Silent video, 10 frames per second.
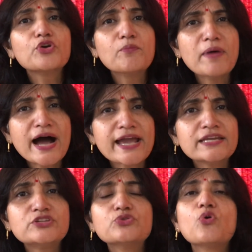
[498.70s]

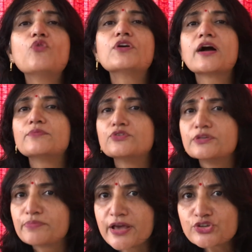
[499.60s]
mind, you overcome your
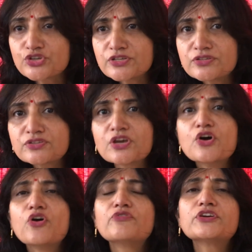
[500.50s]
depressions,
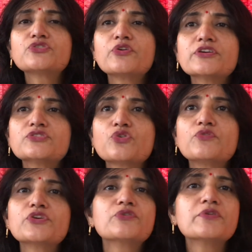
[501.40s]
or victorious
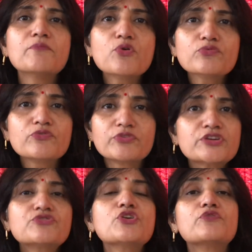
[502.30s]
over your
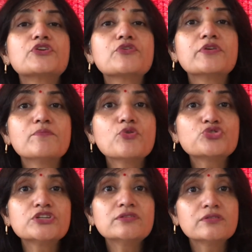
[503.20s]
victory over your
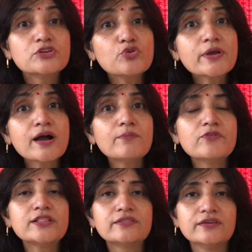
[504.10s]
emotion, you become
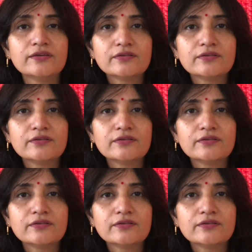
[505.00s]
wealthy.